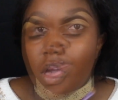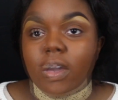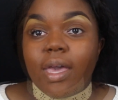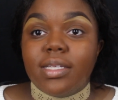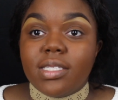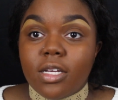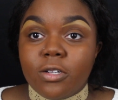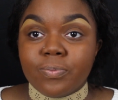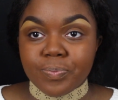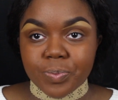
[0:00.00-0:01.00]
Okay,
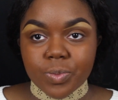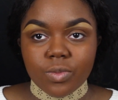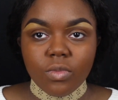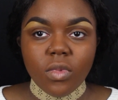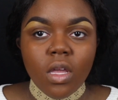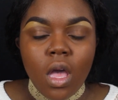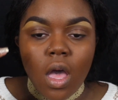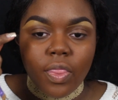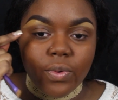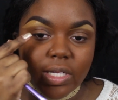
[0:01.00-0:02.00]
so
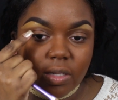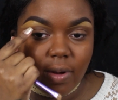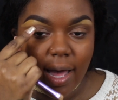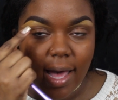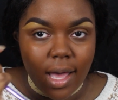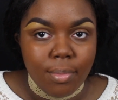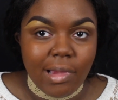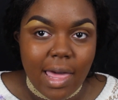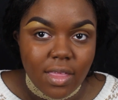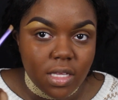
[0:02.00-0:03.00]
the reason why I
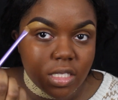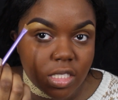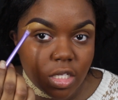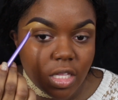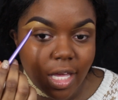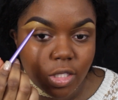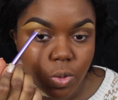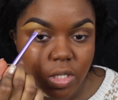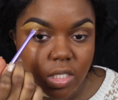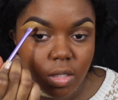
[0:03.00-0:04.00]
apply the concealer like
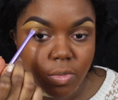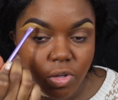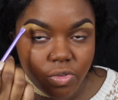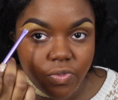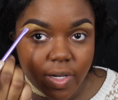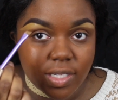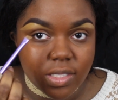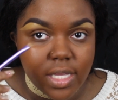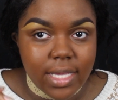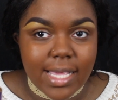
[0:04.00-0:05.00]
towards the middle
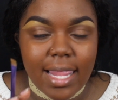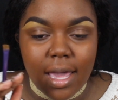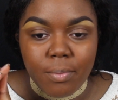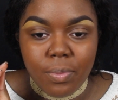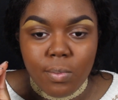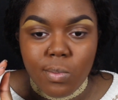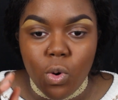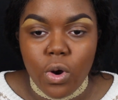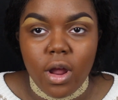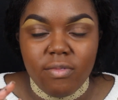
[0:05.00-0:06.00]
first is I like
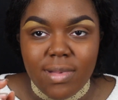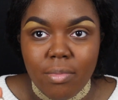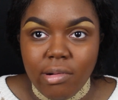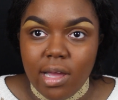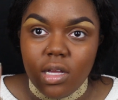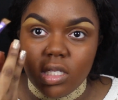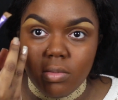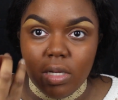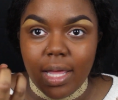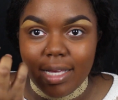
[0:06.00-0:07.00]
more of my product
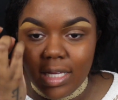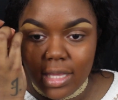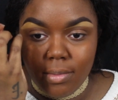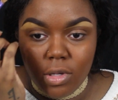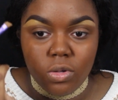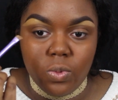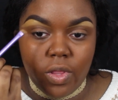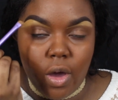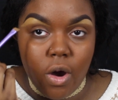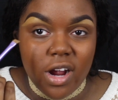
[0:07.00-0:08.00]
to be like in the middle
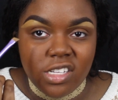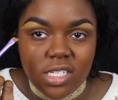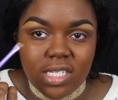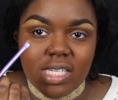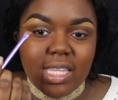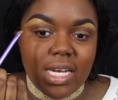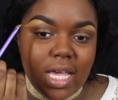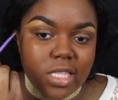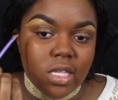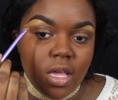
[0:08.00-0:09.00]
where the arch is, and then
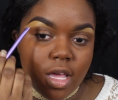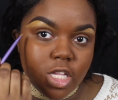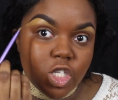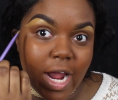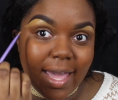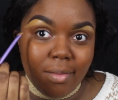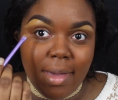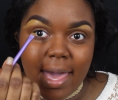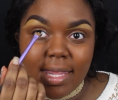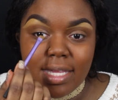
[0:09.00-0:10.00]
I drag it
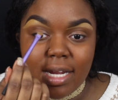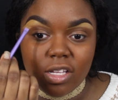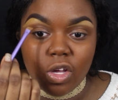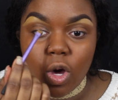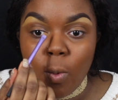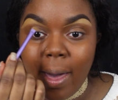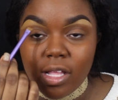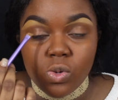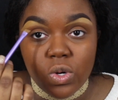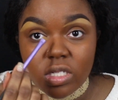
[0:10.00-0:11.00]
back and then I go
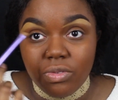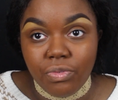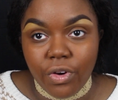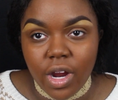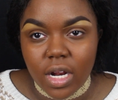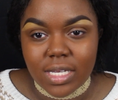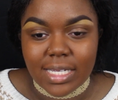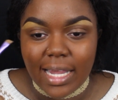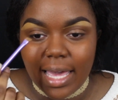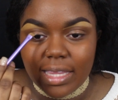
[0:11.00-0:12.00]
back towards the front
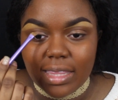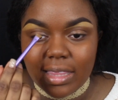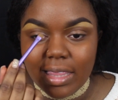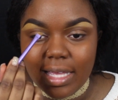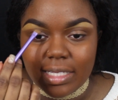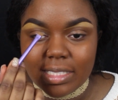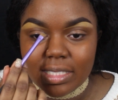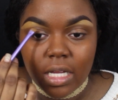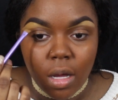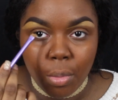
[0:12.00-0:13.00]
because I like
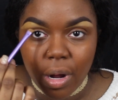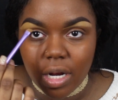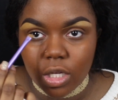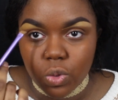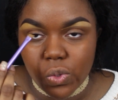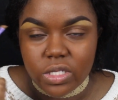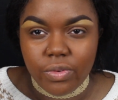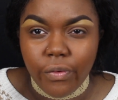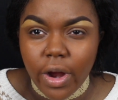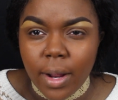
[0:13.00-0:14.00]
less product towards
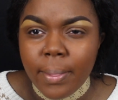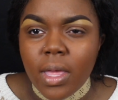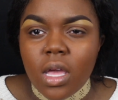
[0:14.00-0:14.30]
the front.